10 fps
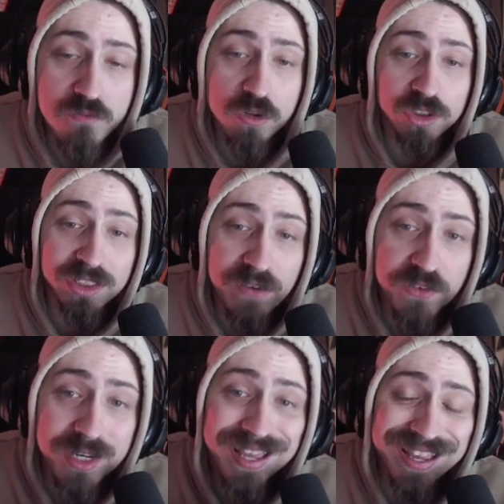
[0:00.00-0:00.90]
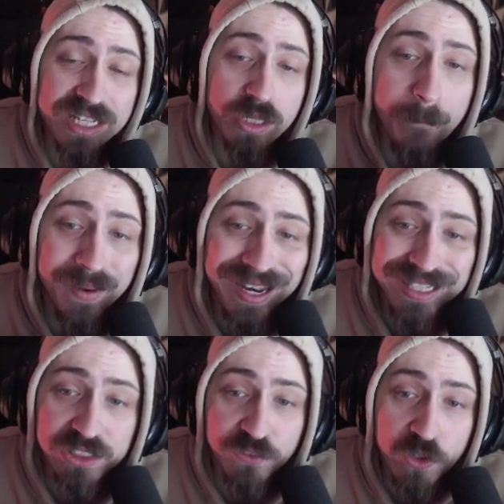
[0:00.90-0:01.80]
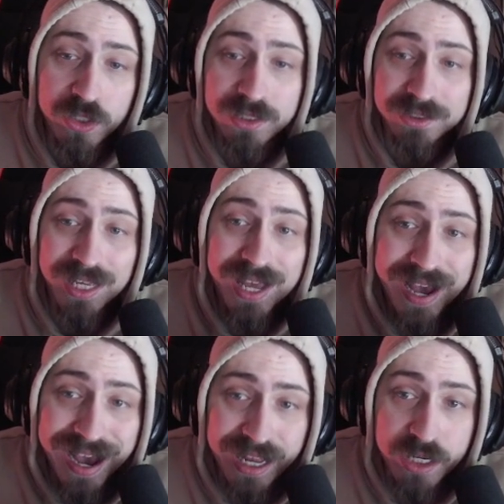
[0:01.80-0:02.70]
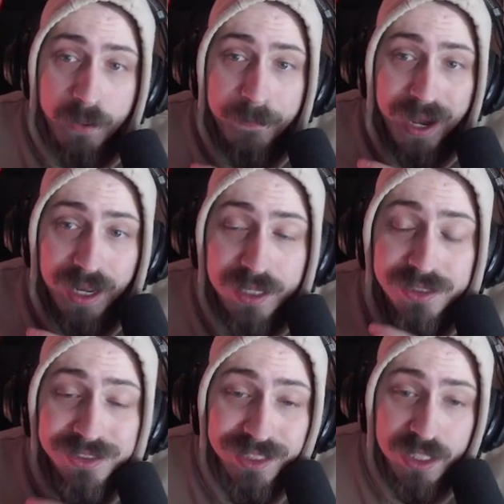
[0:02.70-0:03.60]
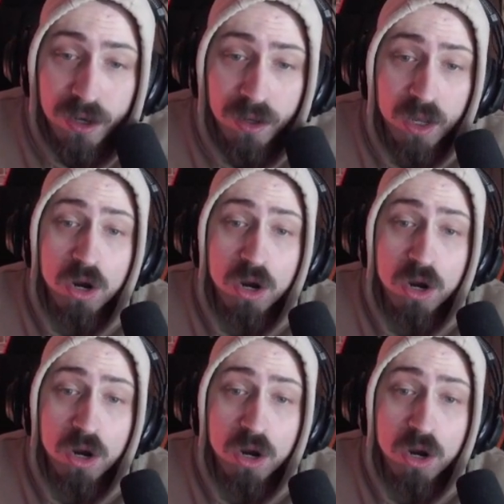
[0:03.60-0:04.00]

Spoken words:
Row 7 is Blast Furnace and Panacea.